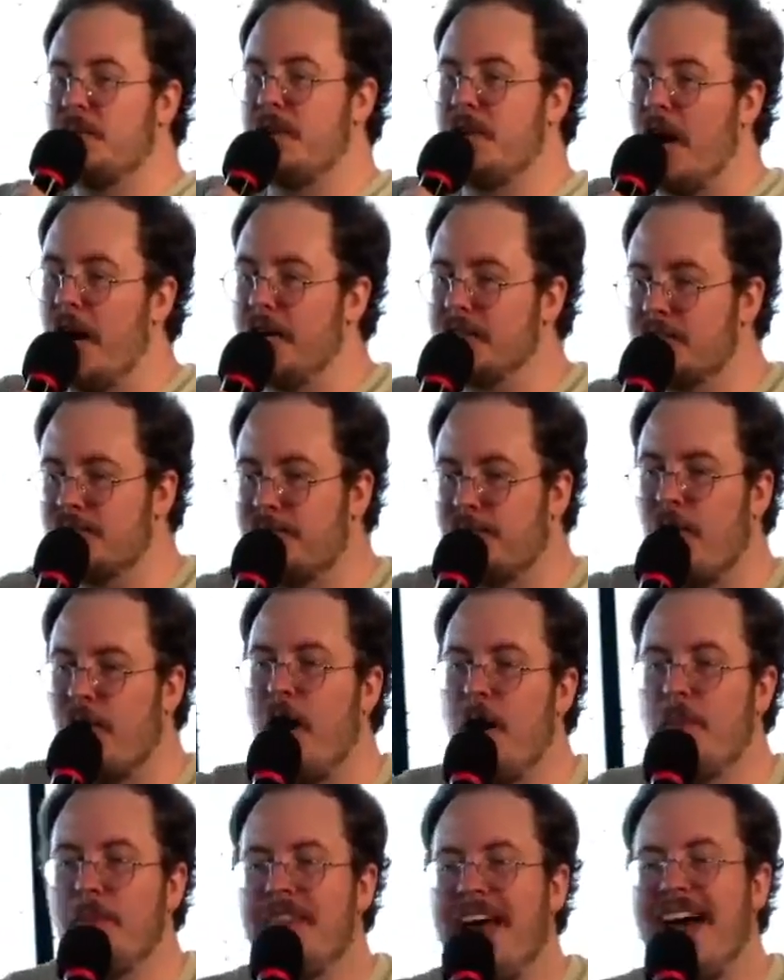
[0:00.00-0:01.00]
us
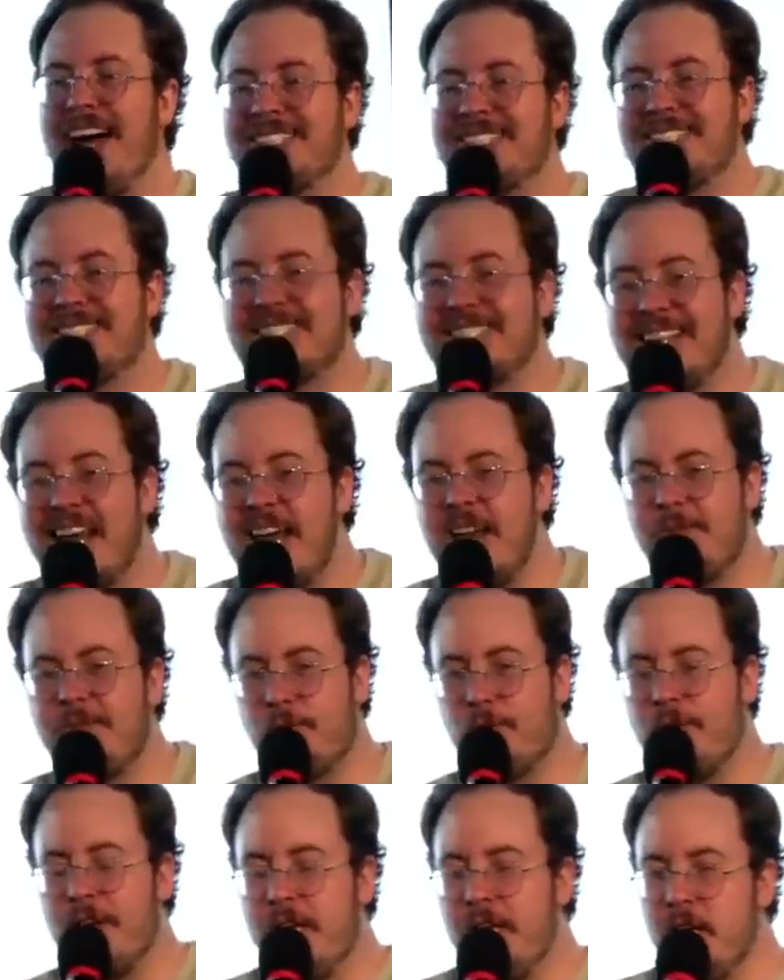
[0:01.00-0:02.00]
from that
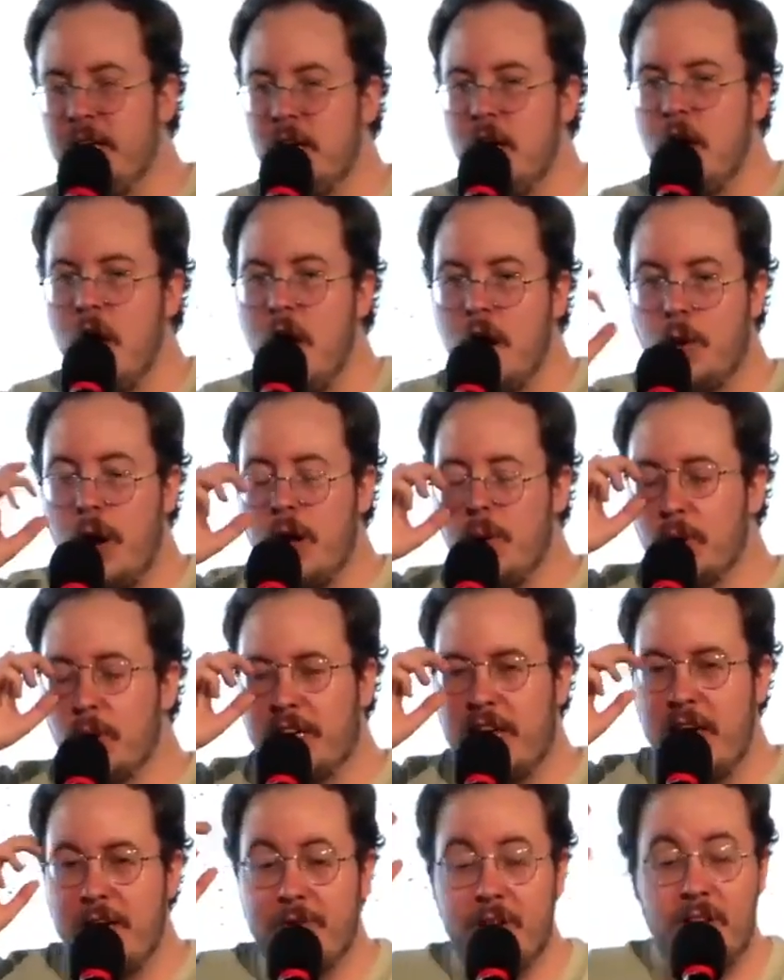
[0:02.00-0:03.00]
slavery, we were
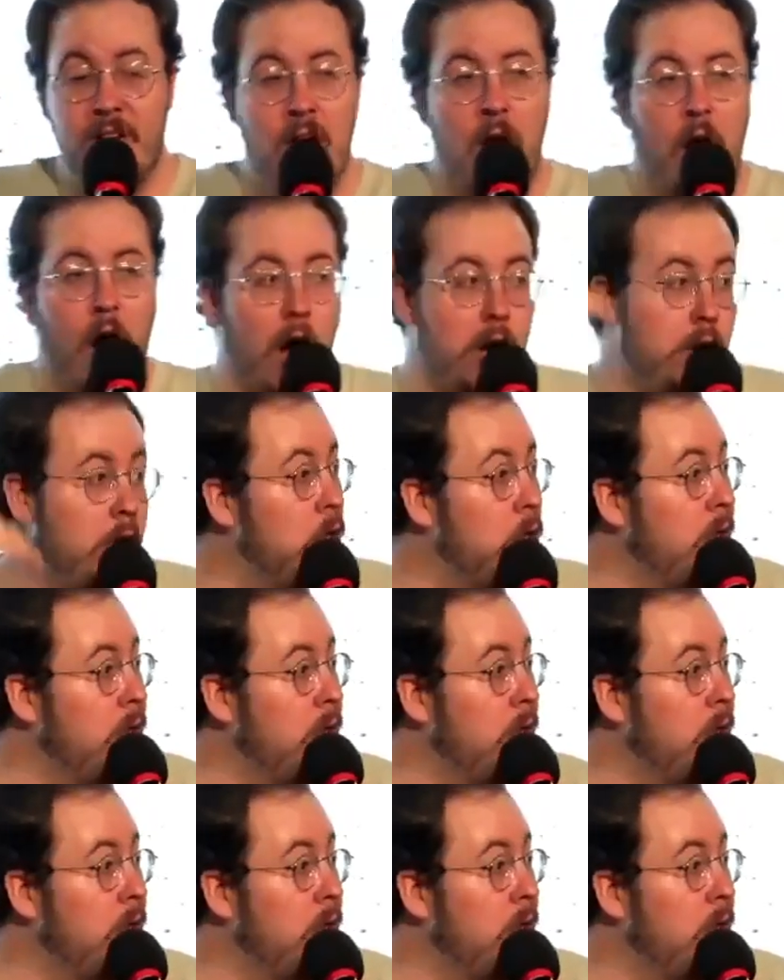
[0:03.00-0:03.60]
given a new